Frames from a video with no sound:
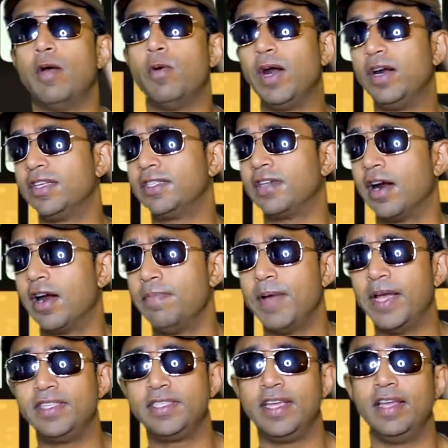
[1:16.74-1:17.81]
I wanted to start off
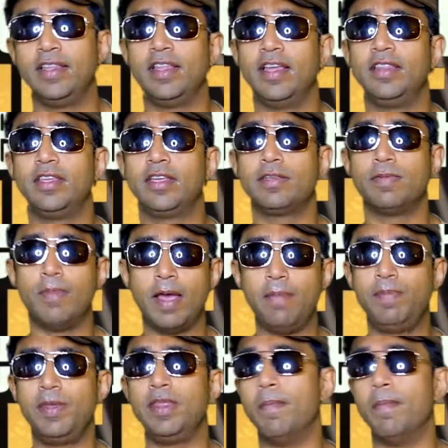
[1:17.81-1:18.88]
by saying that this might be the